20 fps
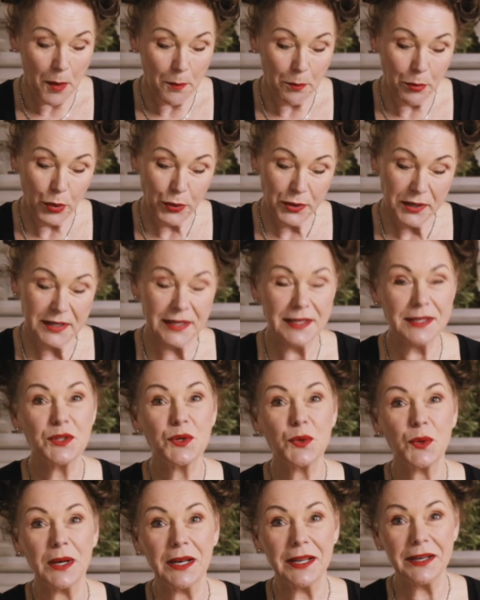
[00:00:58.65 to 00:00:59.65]
put it
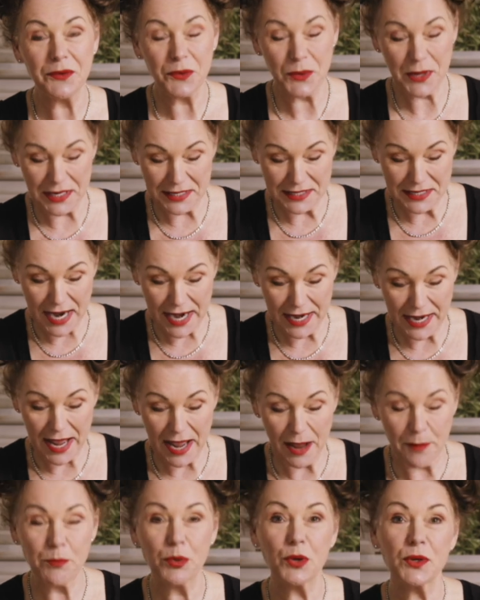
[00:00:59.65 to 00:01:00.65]
into a little container
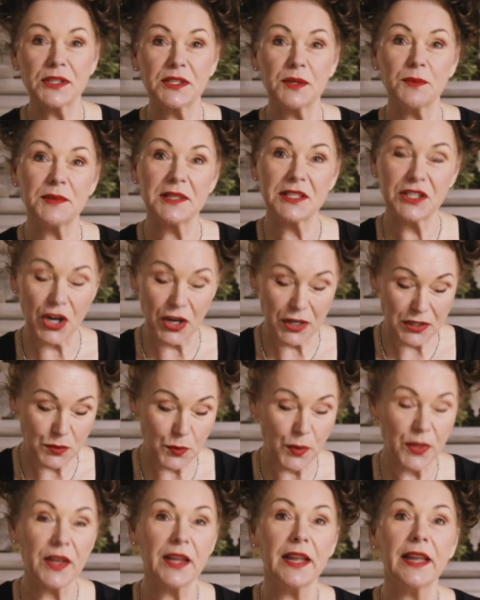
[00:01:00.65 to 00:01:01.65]
and put some stones
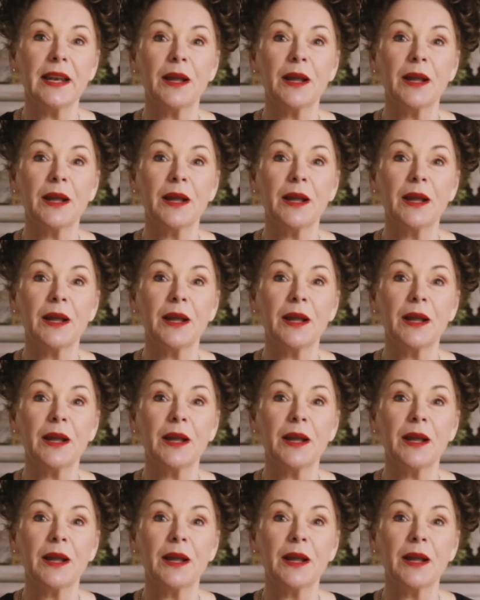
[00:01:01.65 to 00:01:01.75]
with it,